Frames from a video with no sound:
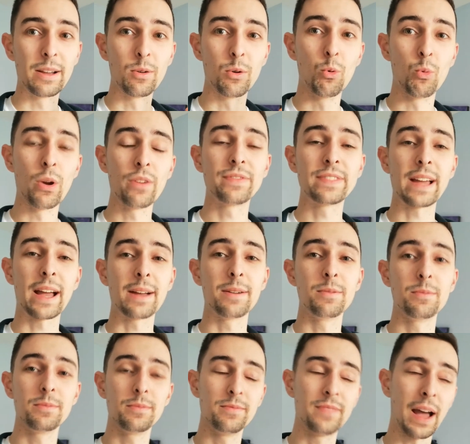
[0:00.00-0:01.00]
With
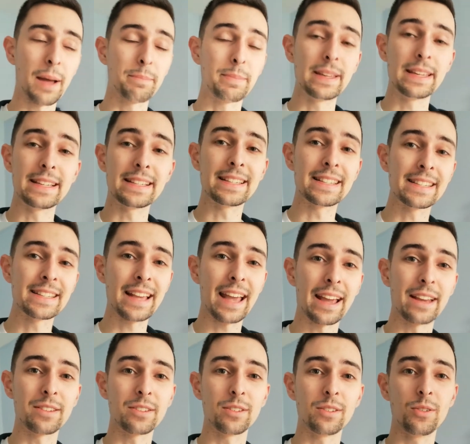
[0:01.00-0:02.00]
that being
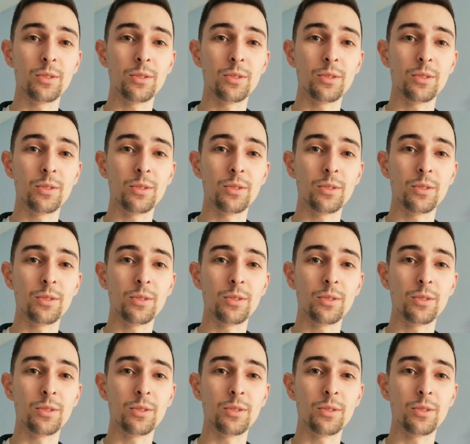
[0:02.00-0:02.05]
said,